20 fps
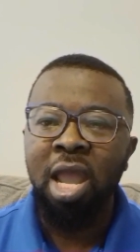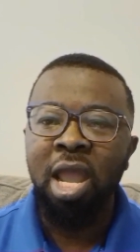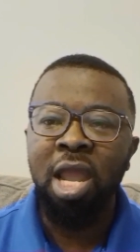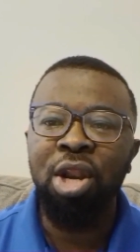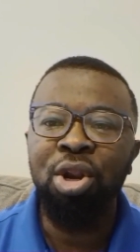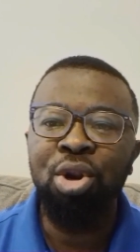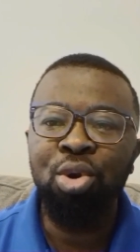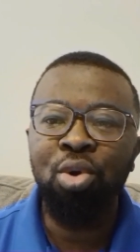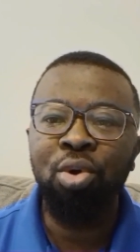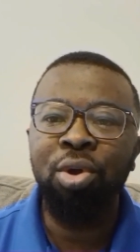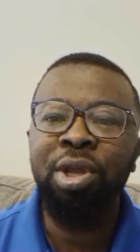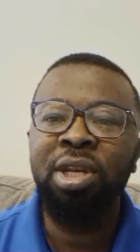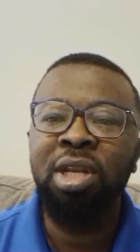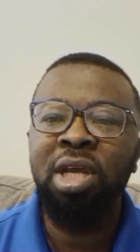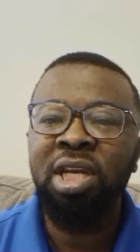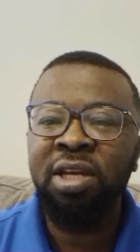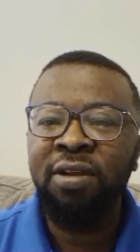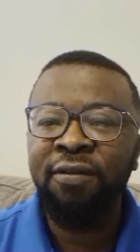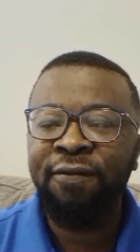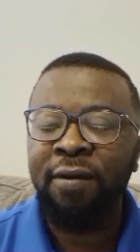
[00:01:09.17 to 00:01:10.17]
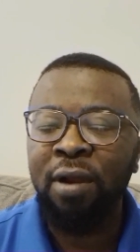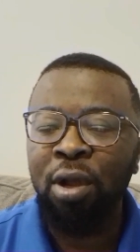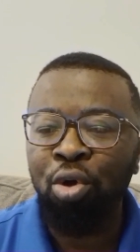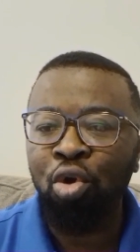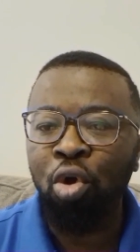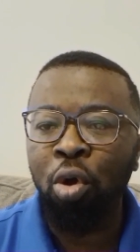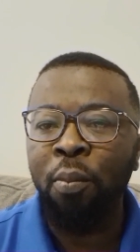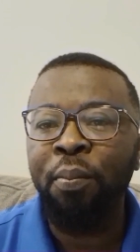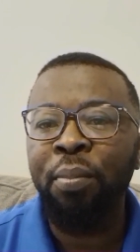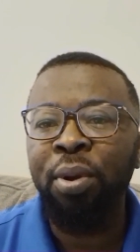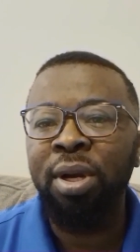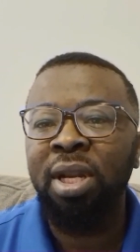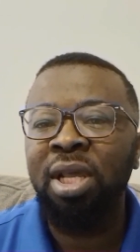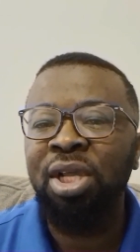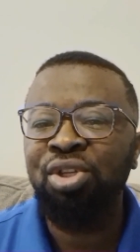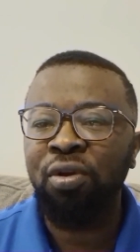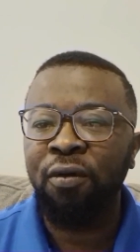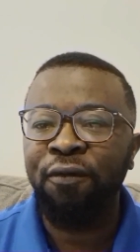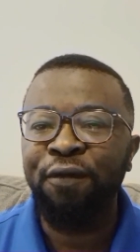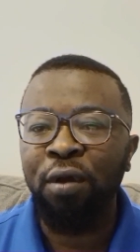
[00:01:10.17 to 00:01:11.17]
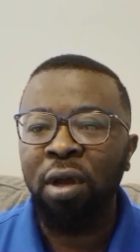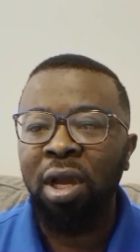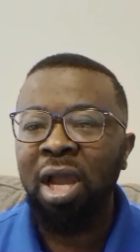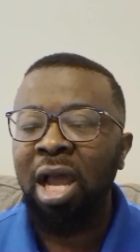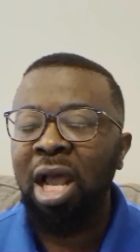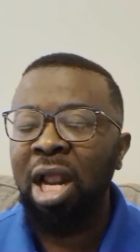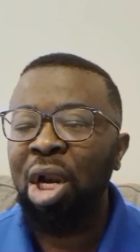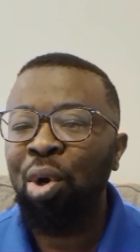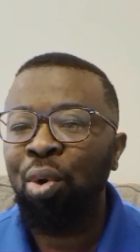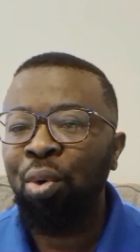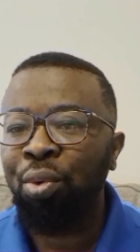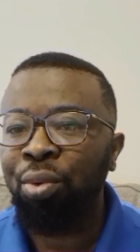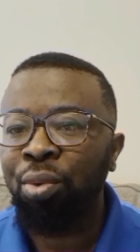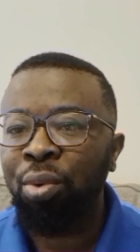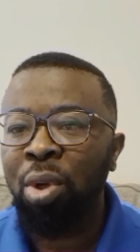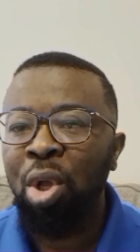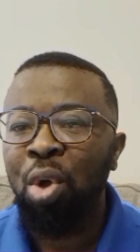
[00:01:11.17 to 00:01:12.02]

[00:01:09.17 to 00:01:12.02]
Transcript: And knowing the different components of your car loan